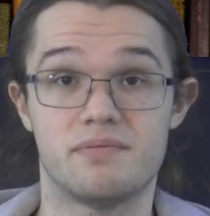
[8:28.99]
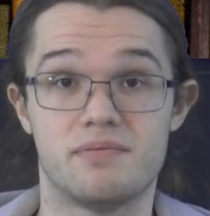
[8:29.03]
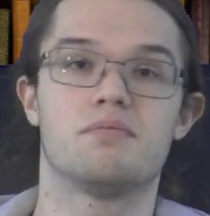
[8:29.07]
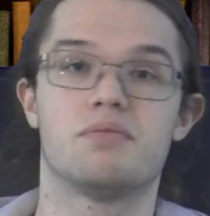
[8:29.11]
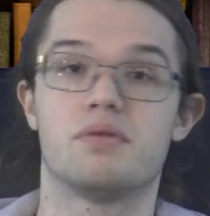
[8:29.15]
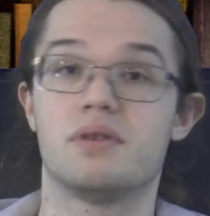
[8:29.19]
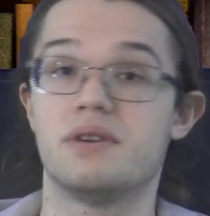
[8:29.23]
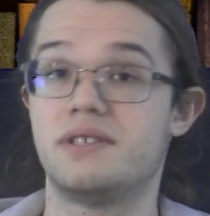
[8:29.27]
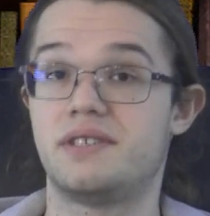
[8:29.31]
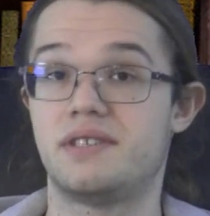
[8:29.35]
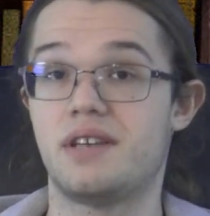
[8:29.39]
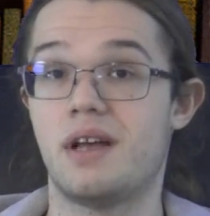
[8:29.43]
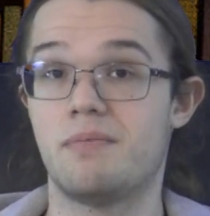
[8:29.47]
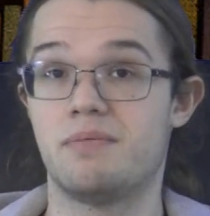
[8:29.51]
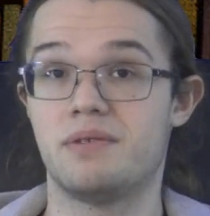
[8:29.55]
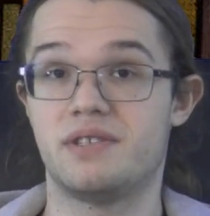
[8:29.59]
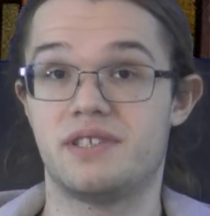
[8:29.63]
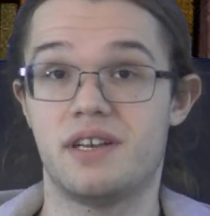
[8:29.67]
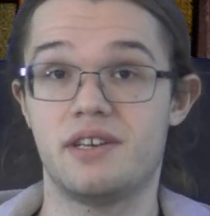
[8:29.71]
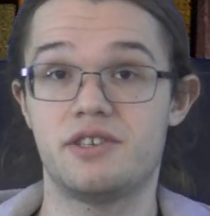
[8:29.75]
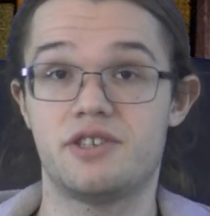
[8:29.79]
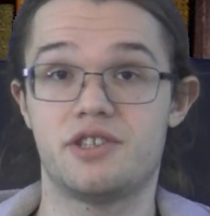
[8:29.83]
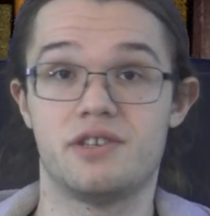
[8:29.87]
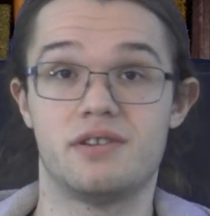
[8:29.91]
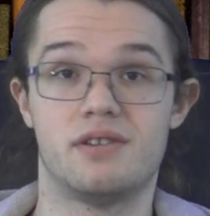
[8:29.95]

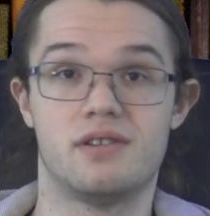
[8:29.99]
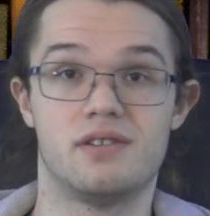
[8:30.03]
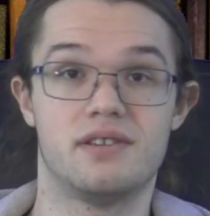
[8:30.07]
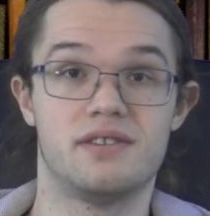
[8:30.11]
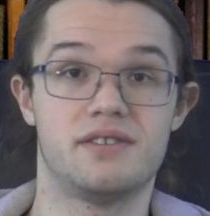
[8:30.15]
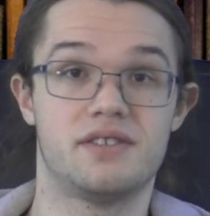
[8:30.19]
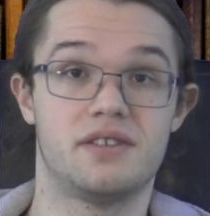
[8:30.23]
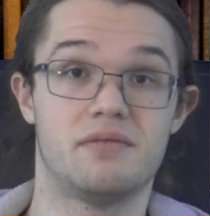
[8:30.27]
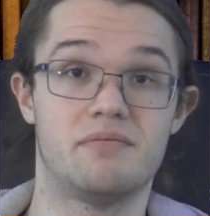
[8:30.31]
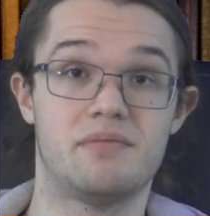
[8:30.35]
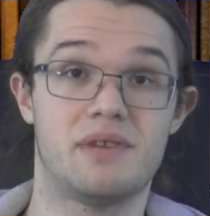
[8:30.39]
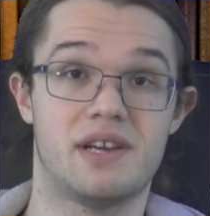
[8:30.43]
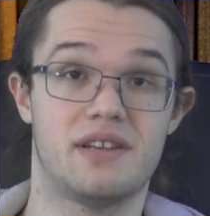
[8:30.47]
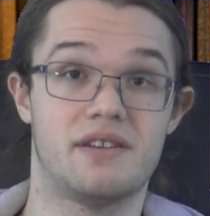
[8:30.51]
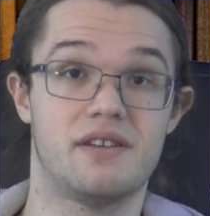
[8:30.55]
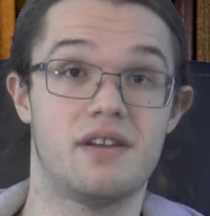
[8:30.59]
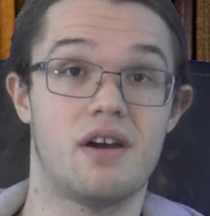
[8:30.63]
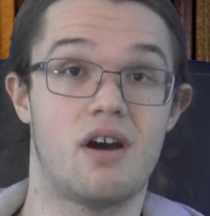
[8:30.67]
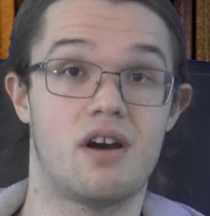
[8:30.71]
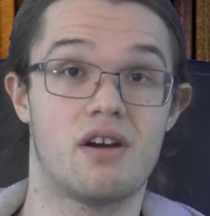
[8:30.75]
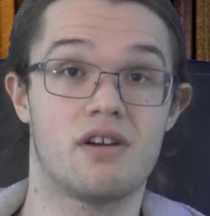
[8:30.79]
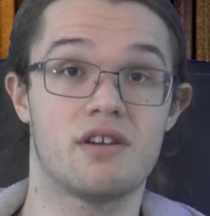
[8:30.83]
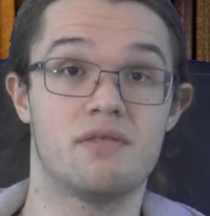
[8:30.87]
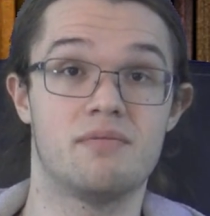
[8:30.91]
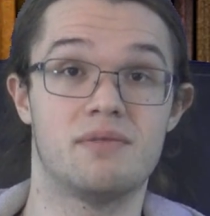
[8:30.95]
Presuppositionalism and
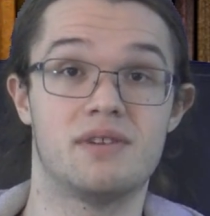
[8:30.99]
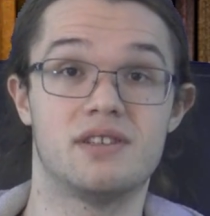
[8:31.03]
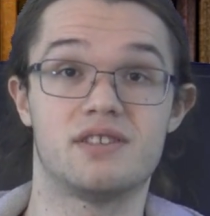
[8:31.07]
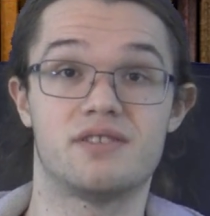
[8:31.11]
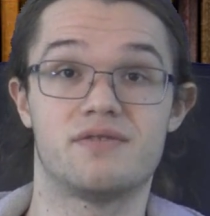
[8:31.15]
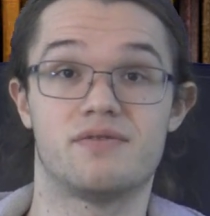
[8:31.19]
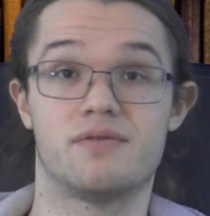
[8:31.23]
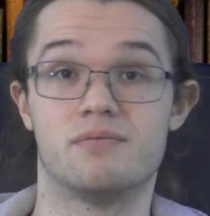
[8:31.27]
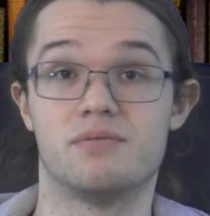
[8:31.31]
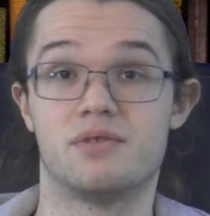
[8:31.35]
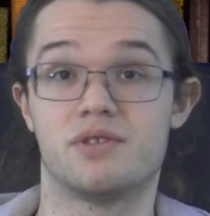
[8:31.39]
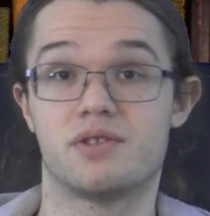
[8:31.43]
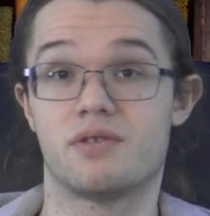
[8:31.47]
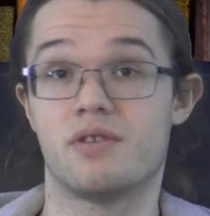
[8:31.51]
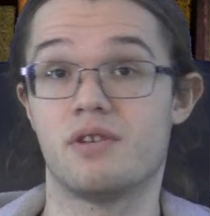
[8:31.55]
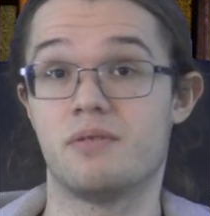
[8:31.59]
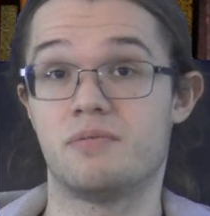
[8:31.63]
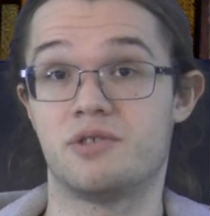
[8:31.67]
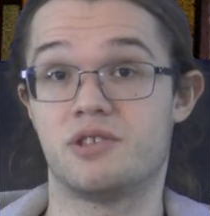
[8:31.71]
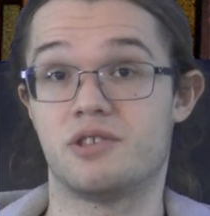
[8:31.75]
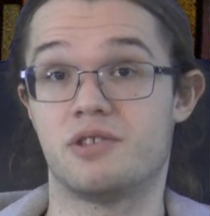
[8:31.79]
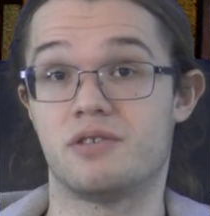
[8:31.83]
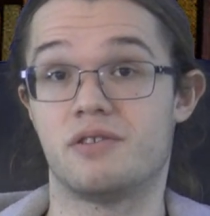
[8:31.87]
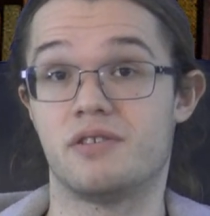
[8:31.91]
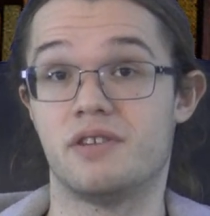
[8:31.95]
arguments from
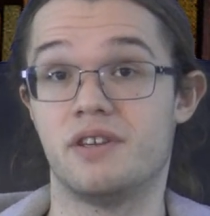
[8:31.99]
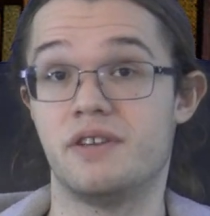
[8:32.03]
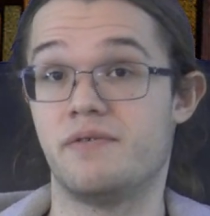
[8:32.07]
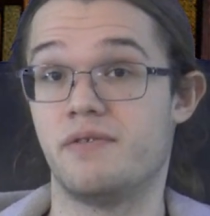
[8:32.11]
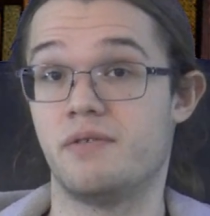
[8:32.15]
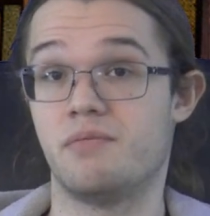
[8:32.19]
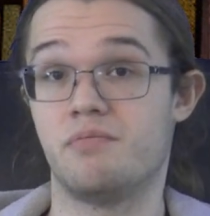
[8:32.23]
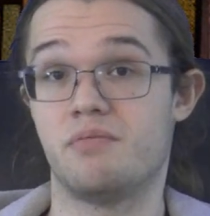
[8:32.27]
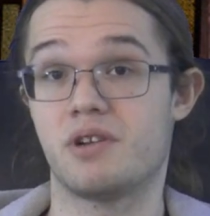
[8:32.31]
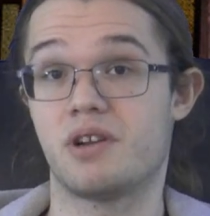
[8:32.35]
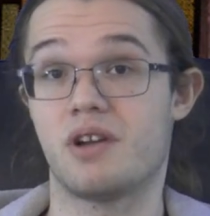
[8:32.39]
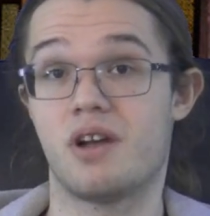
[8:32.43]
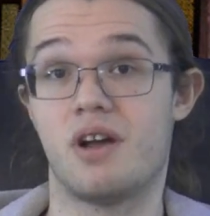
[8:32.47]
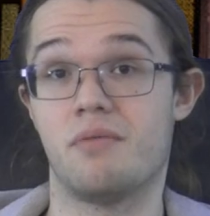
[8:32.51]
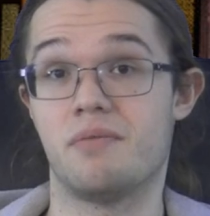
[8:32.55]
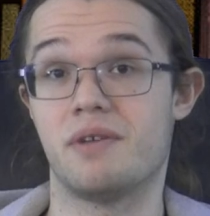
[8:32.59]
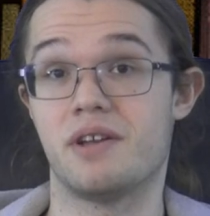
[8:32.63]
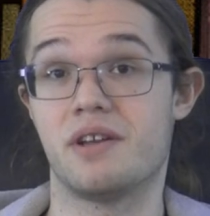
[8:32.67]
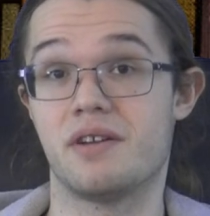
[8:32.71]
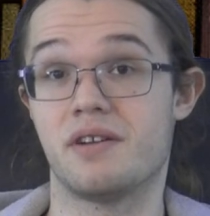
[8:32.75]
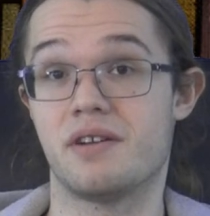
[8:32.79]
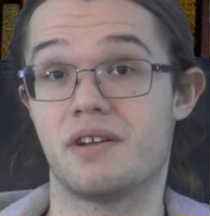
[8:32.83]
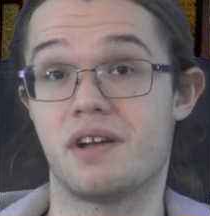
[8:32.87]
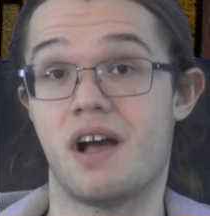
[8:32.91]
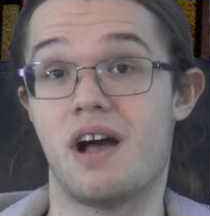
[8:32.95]
Scripture are even
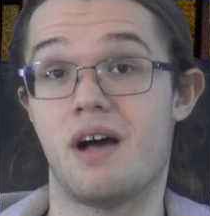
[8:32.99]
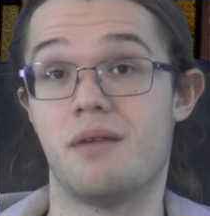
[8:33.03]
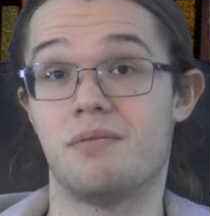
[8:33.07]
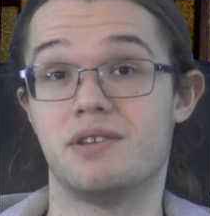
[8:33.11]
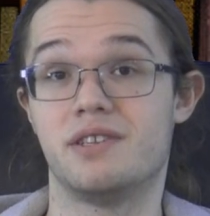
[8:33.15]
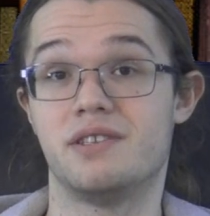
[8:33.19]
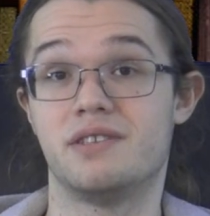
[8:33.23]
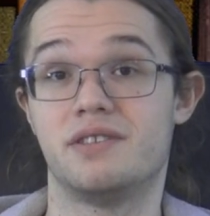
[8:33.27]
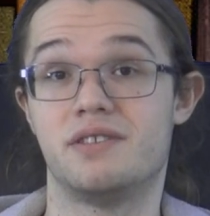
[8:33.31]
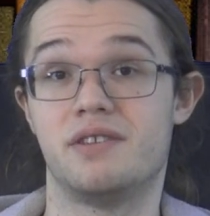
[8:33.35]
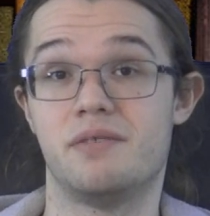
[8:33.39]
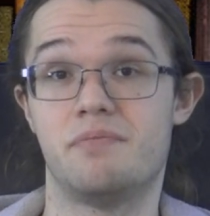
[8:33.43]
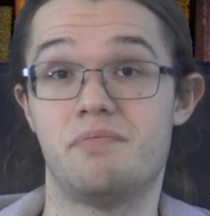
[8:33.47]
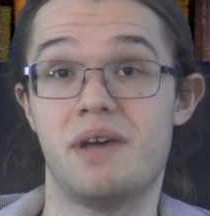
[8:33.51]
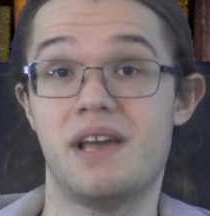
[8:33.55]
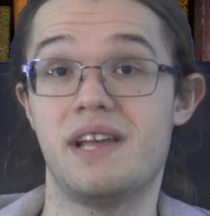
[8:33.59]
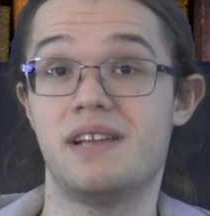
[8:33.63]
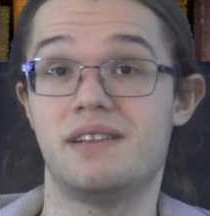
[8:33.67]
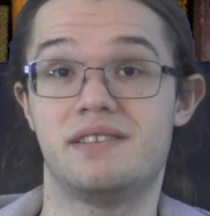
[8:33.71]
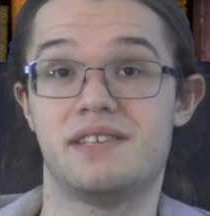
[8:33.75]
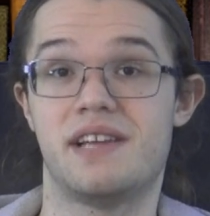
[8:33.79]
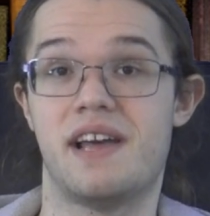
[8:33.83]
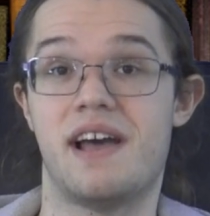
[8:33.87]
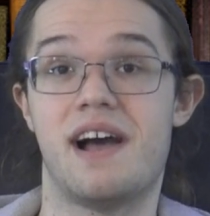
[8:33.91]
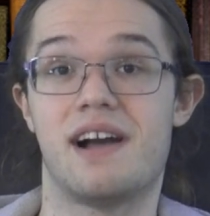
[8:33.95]
becoming common
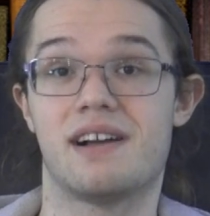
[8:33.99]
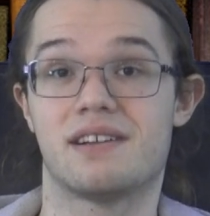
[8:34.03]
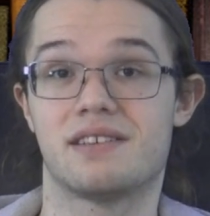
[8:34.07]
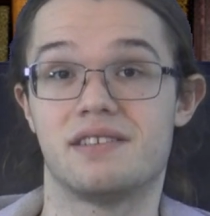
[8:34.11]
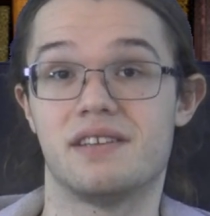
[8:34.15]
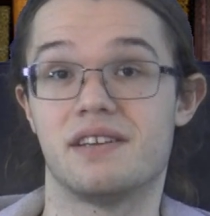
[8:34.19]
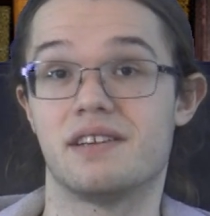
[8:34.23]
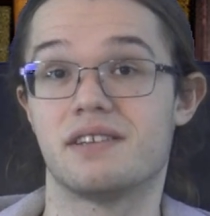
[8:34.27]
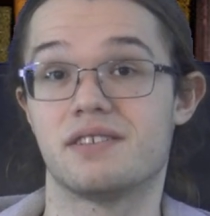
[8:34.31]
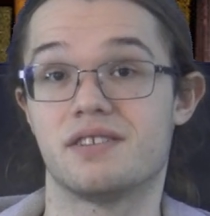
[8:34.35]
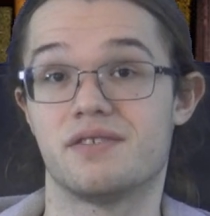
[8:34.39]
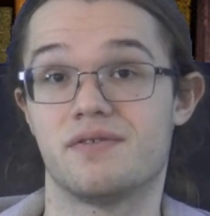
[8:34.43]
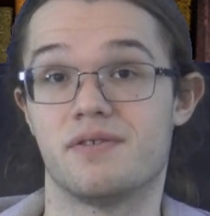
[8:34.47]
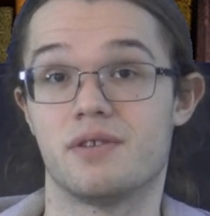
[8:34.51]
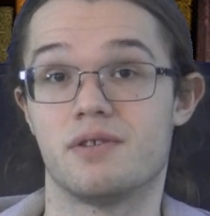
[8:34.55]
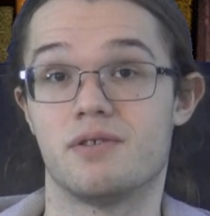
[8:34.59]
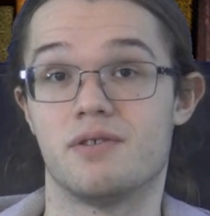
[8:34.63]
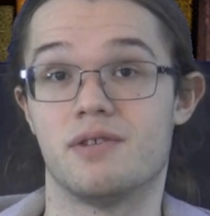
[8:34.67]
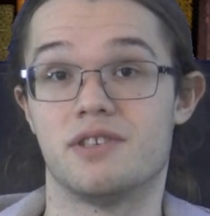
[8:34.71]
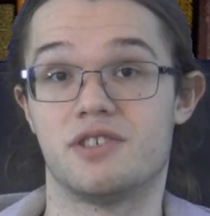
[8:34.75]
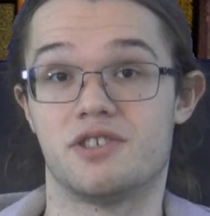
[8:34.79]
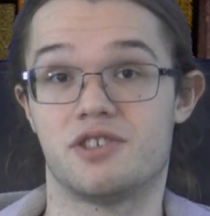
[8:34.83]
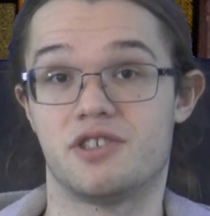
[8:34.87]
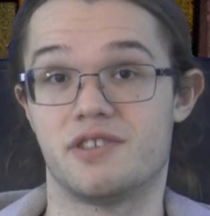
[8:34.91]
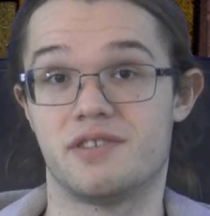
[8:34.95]
debate tactics for
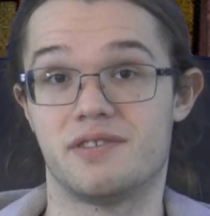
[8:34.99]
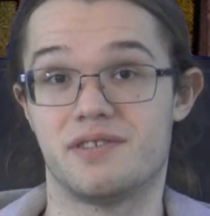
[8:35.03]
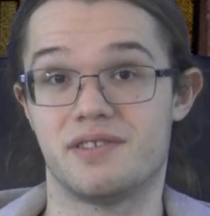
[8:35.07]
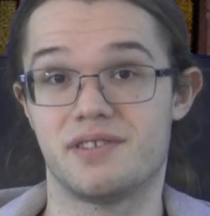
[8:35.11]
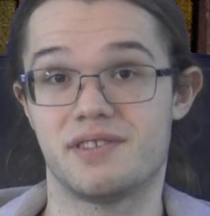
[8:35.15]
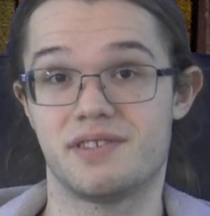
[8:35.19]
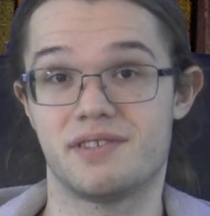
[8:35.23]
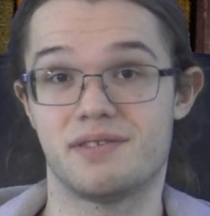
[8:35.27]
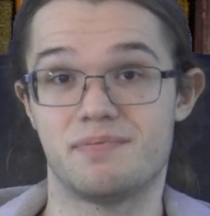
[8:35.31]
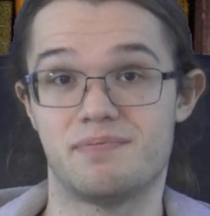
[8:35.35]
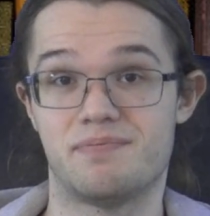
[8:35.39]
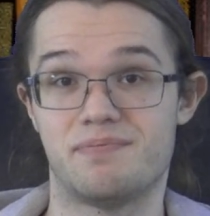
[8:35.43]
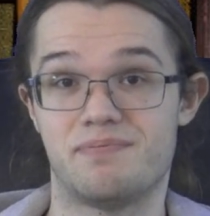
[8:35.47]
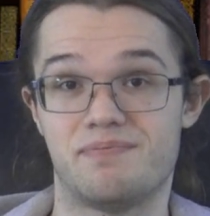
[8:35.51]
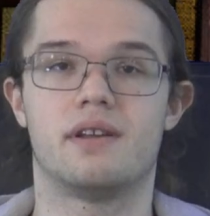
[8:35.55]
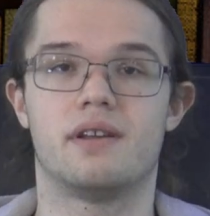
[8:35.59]
Christians.